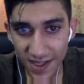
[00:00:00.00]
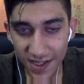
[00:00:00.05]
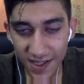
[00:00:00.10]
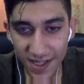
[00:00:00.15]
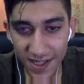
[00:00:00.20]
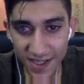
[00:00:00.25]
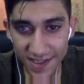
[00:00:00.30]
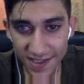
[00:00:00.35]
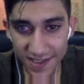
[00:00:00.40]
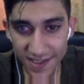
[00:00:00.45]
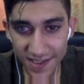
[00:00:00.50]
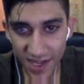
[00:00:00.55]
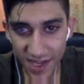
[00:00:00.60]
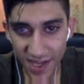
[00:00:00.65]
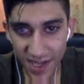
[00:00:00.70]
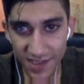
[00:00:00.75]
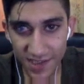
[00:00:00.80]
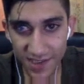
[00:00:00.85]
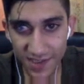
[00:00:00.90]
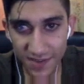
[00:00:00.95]
Let's
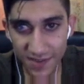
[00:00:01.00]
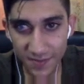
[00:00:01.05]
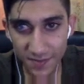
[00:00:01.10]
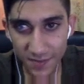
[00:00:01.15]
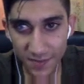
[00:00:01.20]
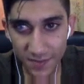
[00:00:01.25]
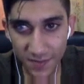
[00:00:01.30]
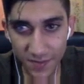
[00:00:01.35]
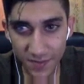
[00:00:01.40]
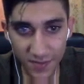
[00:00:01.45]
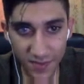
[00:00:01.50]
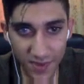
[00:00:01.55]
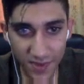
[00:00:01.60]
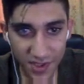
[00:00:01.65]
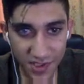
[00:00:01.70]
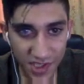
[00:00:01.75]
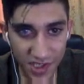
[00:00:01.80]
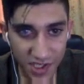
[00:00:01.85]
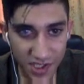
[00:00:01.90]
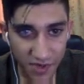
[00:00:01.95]
change it.
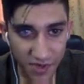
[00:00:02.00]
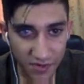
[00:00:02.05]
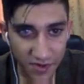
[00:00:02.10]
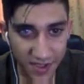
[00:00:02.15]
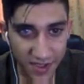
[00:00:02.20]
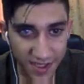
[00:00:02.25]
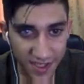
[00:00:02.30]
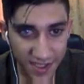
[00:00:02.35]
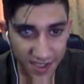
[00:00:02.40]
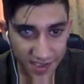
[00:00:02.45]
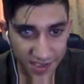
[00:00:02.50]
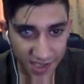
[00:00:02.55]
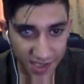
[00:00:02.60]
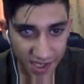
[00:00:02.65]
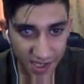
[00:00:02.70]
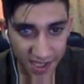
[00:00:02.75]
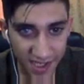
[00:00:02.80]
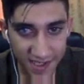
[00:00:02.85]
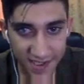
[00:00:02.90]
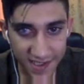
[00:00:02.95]
Change our
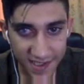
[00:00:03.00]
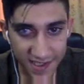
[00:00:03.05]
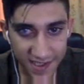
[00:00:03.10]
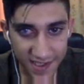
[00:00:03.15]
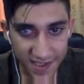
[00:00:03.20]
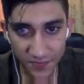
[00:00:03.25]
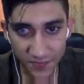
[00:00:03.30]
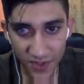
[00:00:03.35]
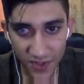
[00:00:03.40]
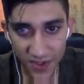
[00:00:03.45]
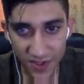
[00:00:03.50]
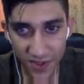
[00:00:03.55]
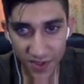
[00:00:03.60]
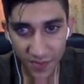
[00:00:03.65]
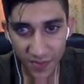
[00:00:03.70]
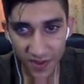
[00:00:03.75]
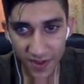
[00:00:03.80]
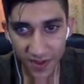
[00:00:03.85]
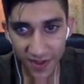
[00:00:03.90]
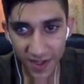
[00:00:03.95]
index.js to
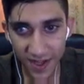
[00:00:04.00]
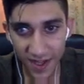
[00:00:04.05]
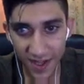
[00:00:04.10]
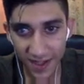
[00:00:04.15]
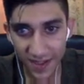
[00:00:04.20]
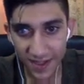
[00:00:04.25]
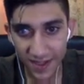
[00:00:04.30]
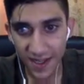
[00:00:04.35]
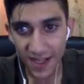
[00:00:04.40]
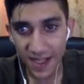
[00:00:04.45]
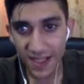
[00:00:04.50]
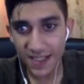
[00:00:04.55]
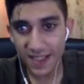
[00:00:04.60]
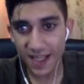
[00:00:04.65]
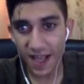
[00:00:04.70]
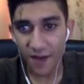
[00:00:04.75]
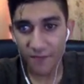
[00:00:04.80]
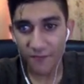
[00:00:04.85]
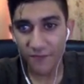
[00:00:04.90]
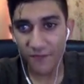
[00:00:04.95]
something
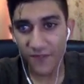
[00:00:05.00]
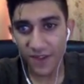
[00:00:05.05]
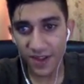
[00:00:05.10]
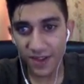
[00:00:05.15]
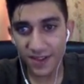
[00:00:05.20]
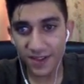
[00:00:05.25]
with